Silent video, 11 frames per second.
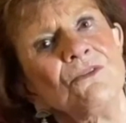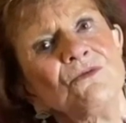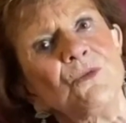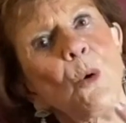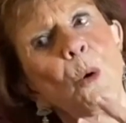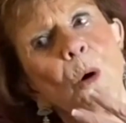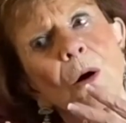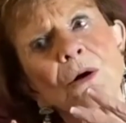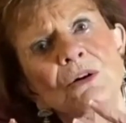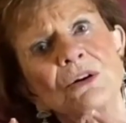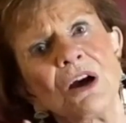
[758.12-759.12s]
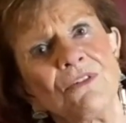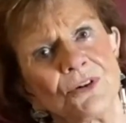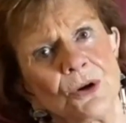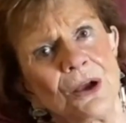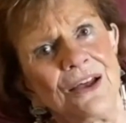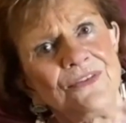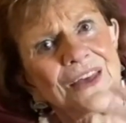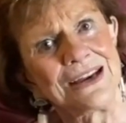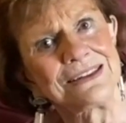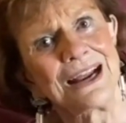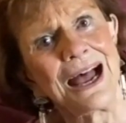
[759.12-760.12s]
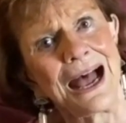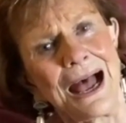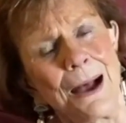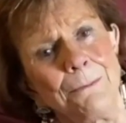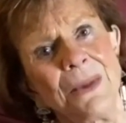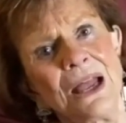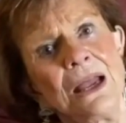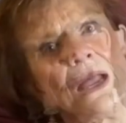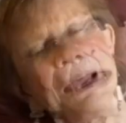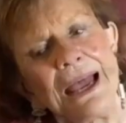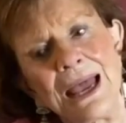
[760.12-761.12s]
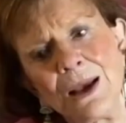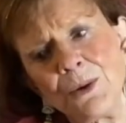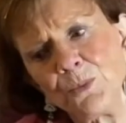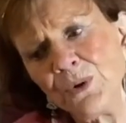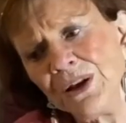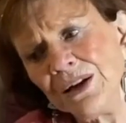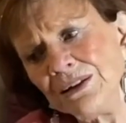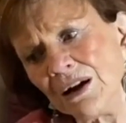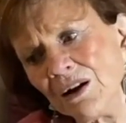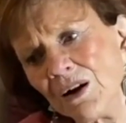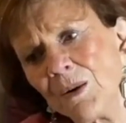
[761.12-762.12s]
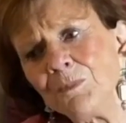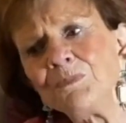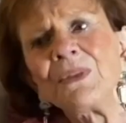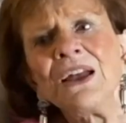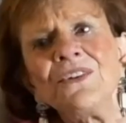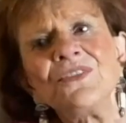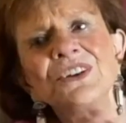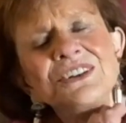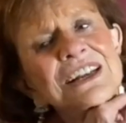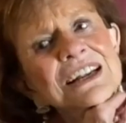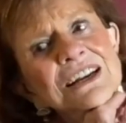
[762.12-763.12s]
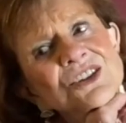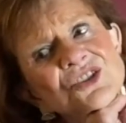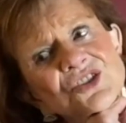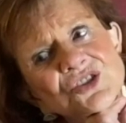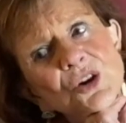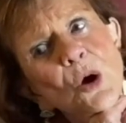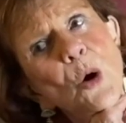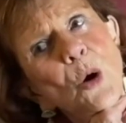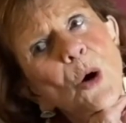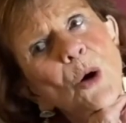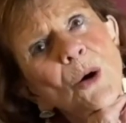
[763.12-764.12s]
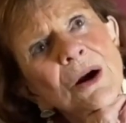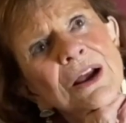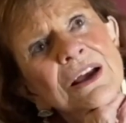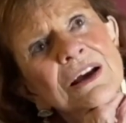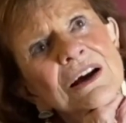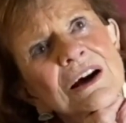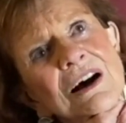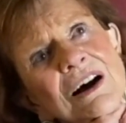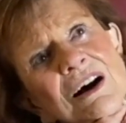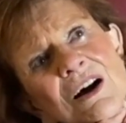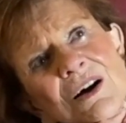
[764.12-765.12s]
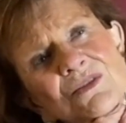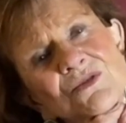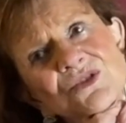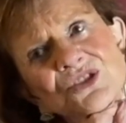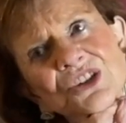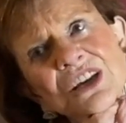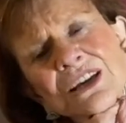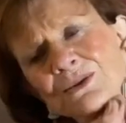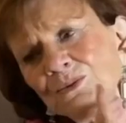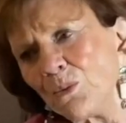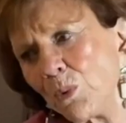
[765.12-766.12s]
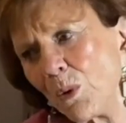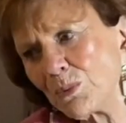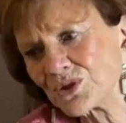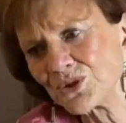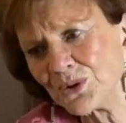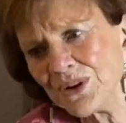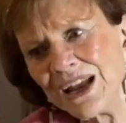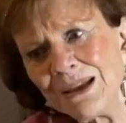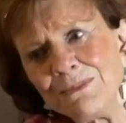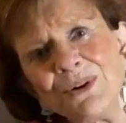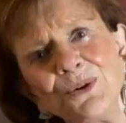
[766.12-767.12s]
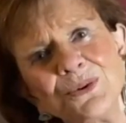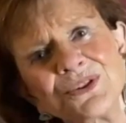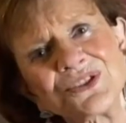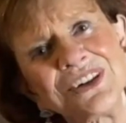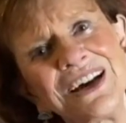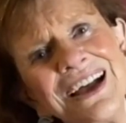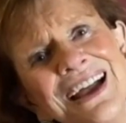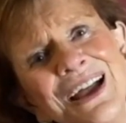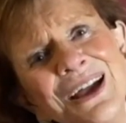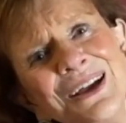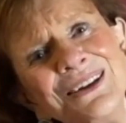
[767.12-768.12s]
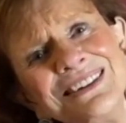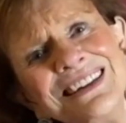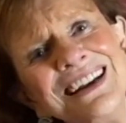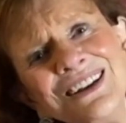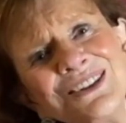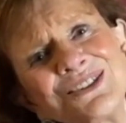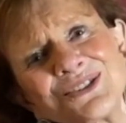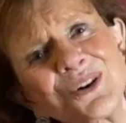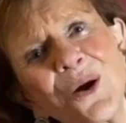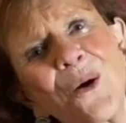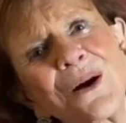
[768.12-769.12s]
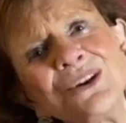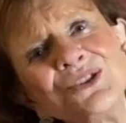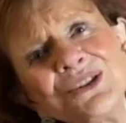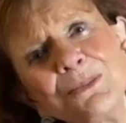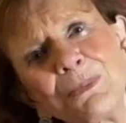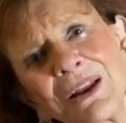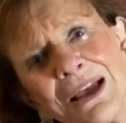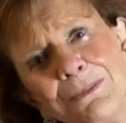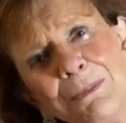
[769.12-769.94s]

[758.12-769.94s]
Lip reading: for governor at that time. And when the tennis star, Jean, what was her name, who was the tennis star, and she played